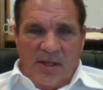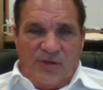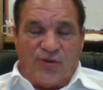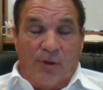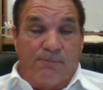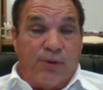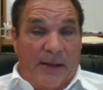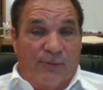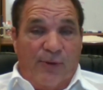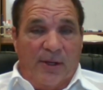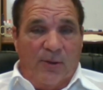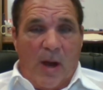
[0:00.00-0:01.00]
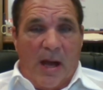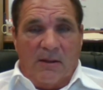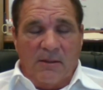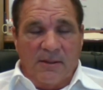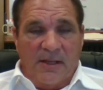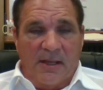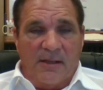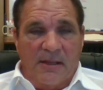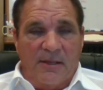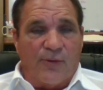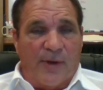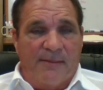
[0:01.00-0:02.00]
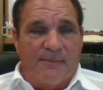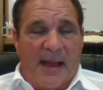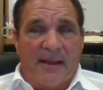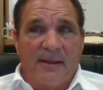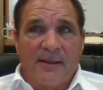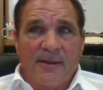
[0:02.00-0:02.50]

is going to play really well in Green Bay.